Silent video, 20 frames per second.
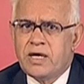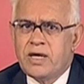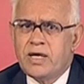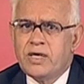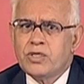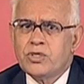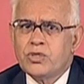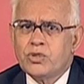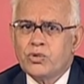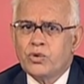
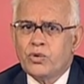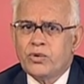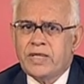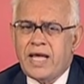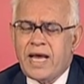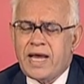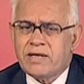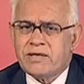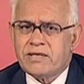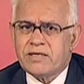so
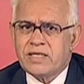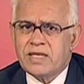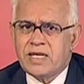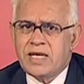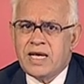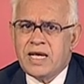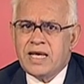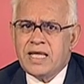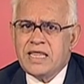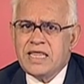that
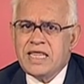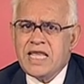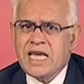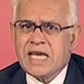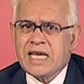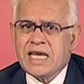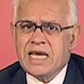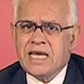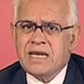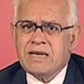they
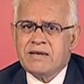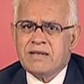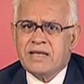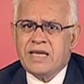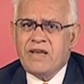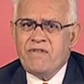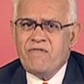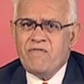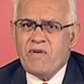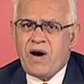can
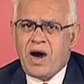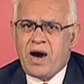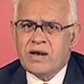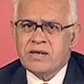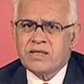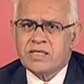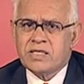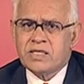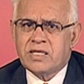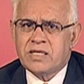give
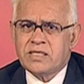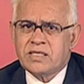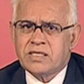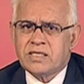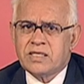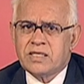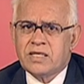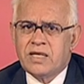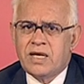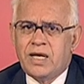
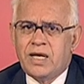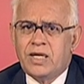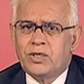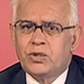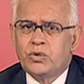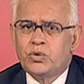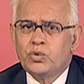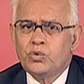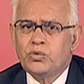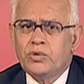answers
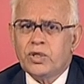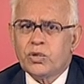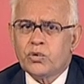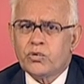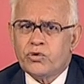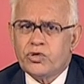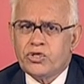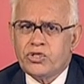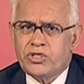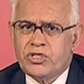to the
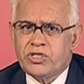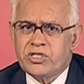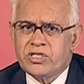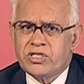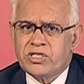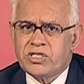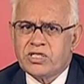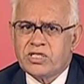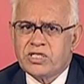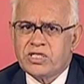
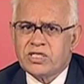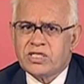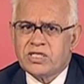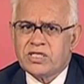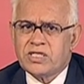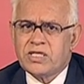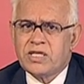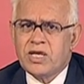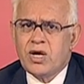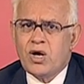
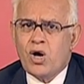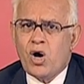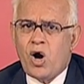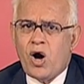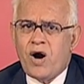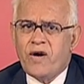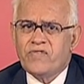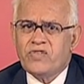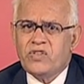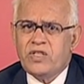questions
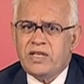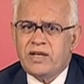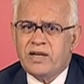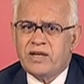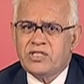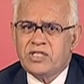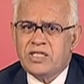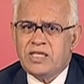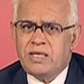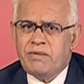of the
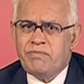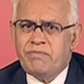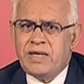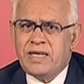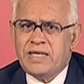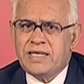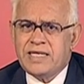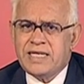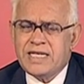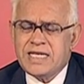achievement
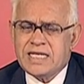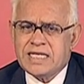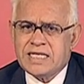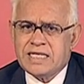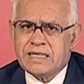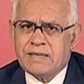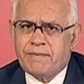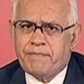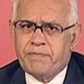test.